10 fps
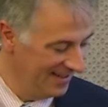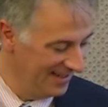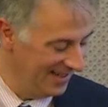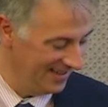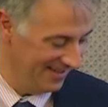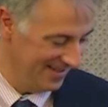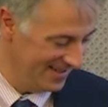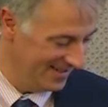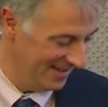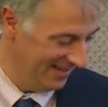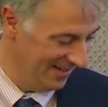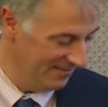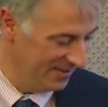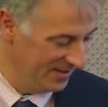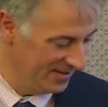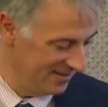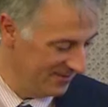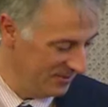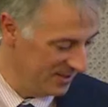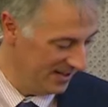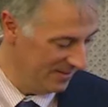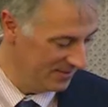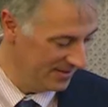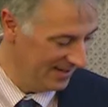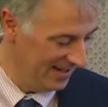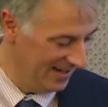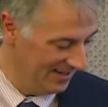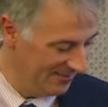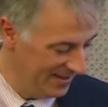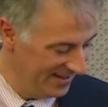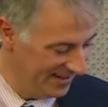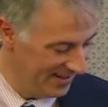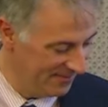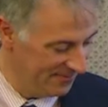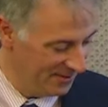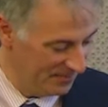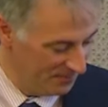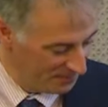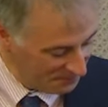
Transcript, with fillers: get this, I, have done this a few times and I, I find it kind of fun.